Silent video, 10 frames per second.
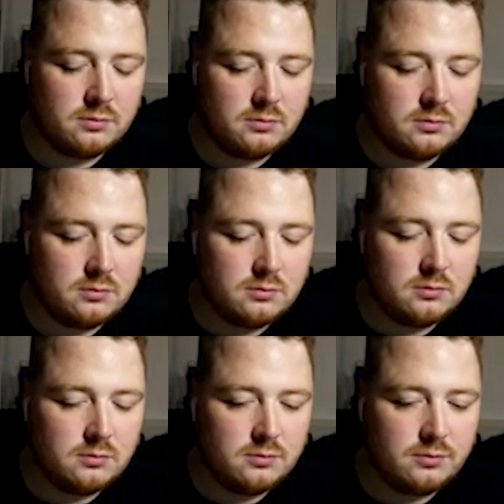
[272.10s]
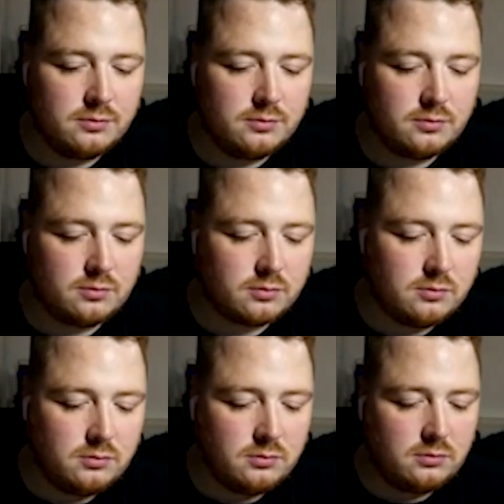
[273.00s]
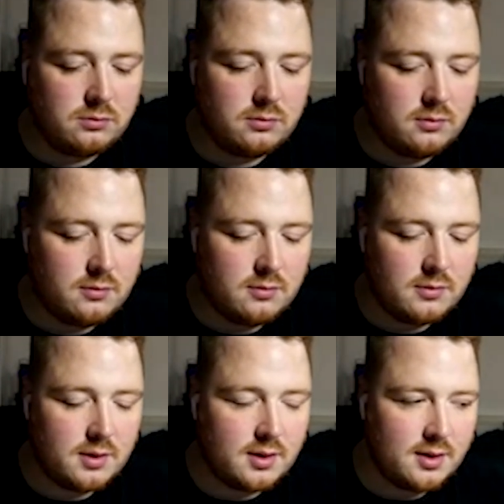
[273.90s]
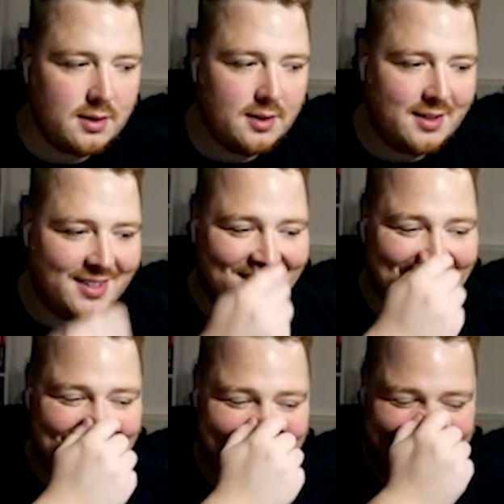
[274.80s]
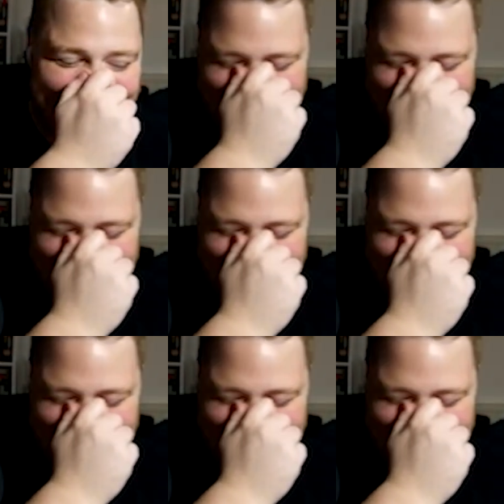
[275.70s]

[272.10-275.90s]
(not speaking)